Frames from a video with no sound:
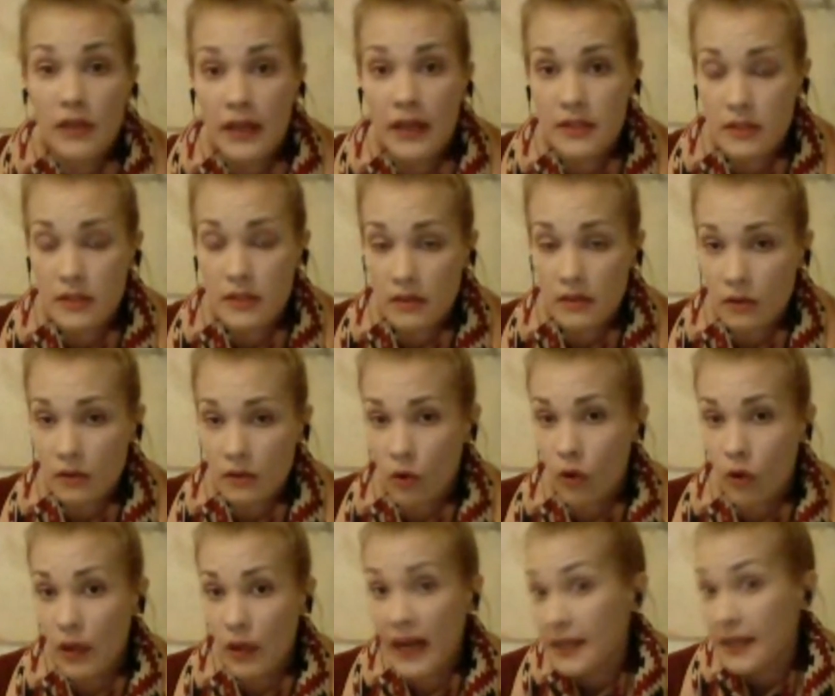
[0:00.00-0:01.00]
at
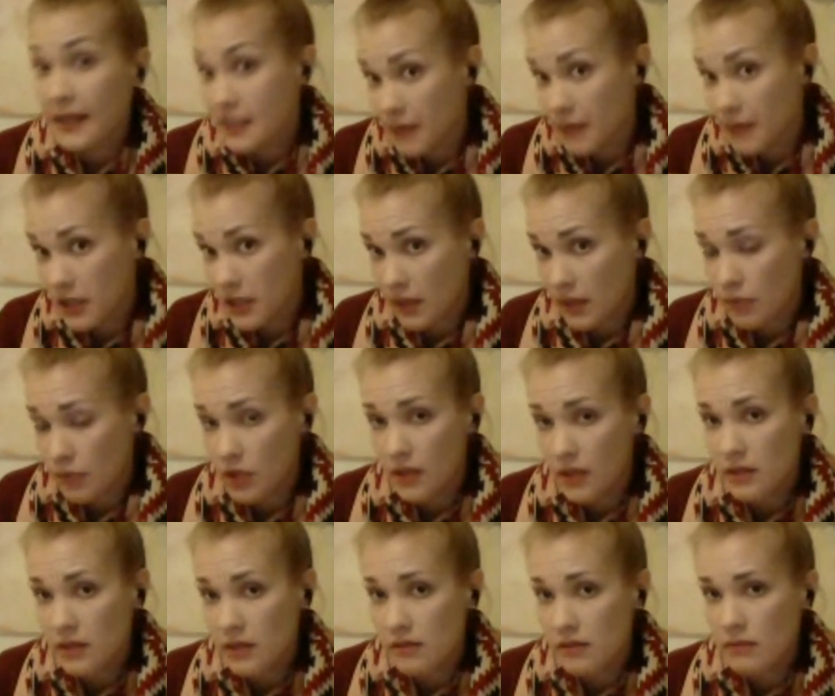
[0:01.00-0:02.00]
all academic
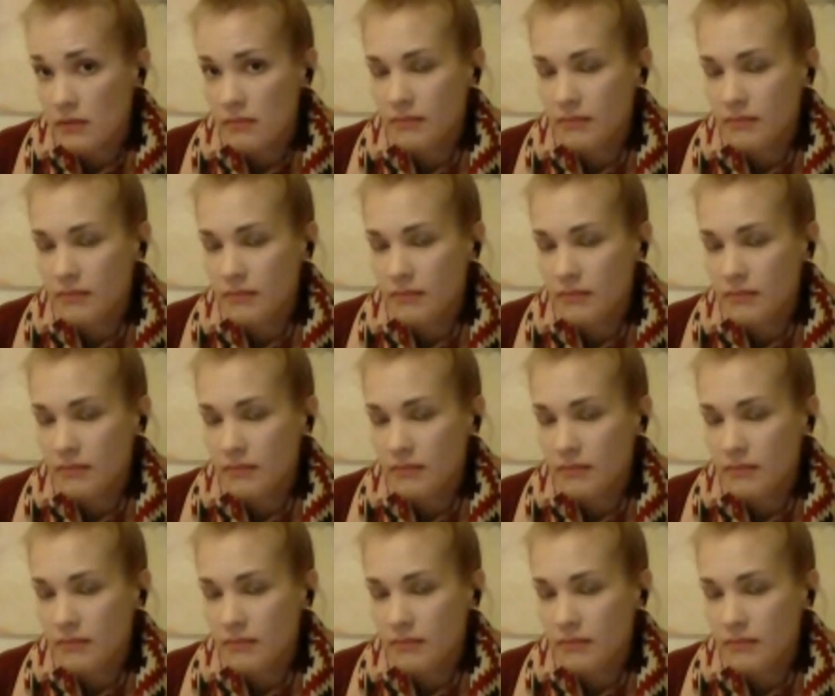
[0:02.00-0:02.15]
subjects.